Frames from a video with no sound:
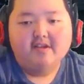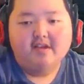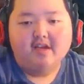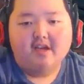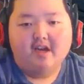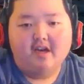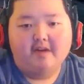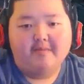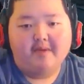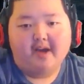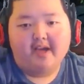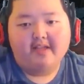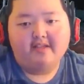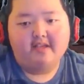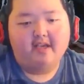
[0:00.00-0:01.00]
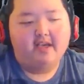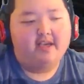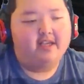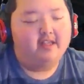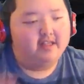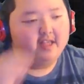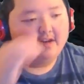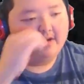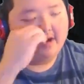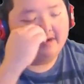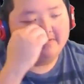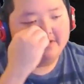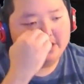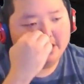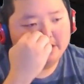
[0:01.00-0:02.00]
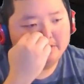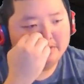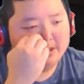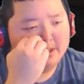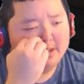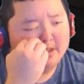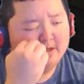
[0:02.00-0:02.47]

Um, I'd say let her have a chance with it.